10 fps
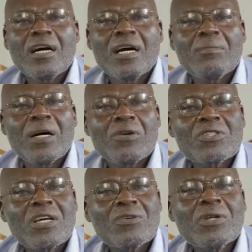I
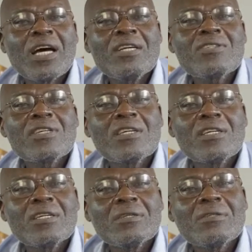was diagnosed
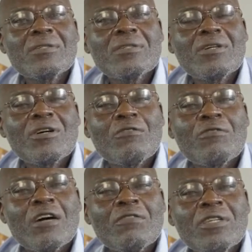of
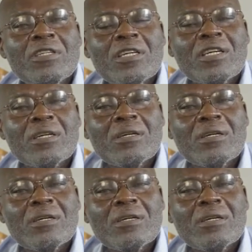having